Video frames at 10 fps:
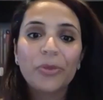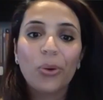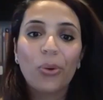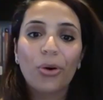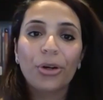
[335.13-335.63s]

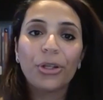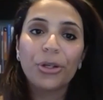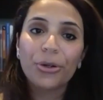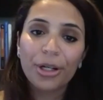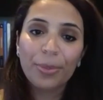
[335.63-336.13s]
or
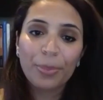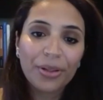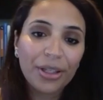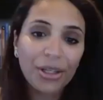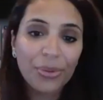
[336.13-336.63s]
Europe,
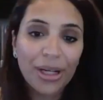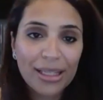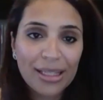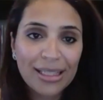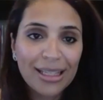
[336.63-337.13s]

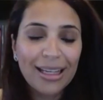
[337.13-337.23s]
US,